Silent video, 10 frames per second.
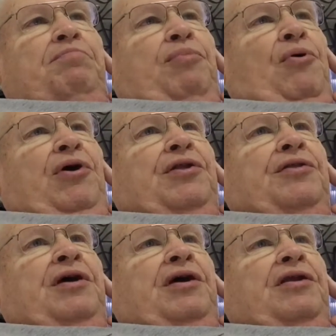point
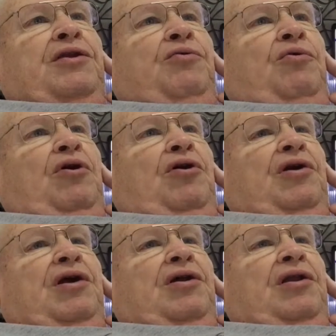that
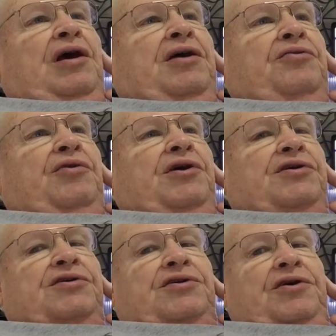URL
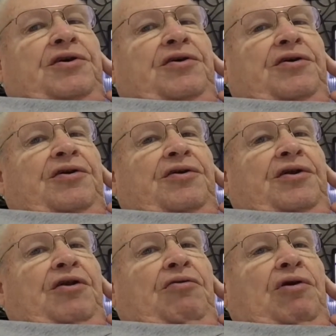address to your
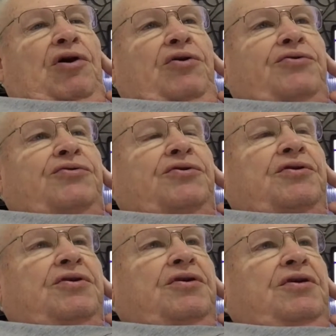new host,
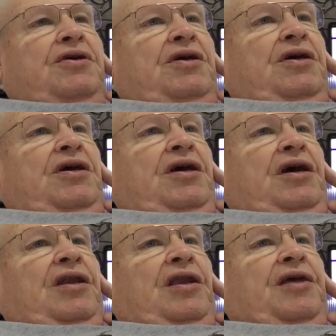
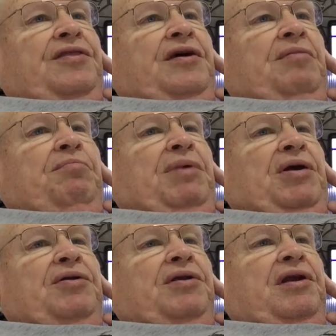and let them
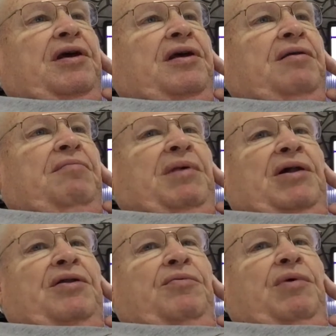build a
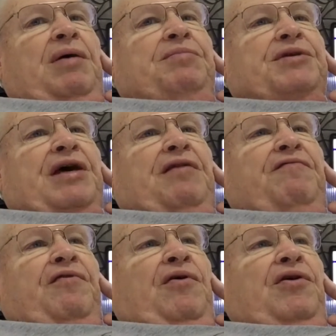website
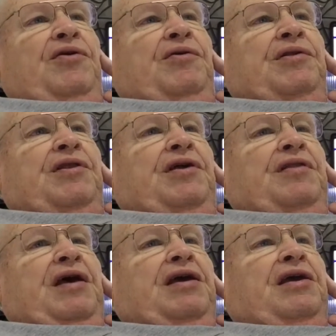for you, and then
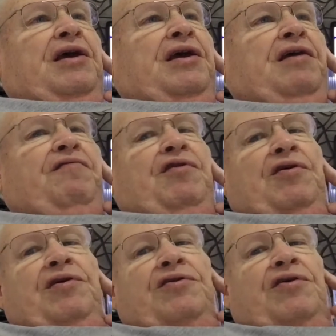they can give you
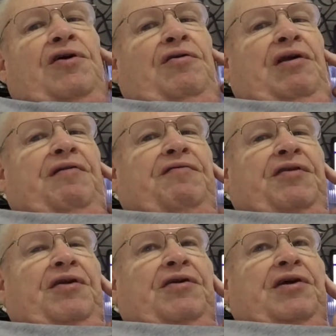control after
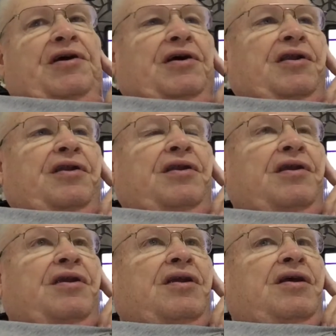they're done.
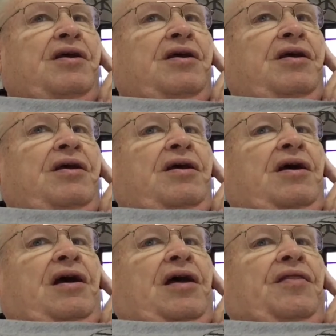
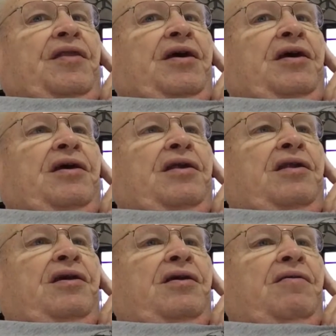And
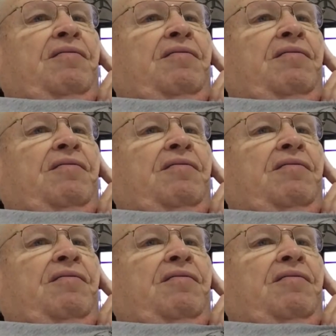then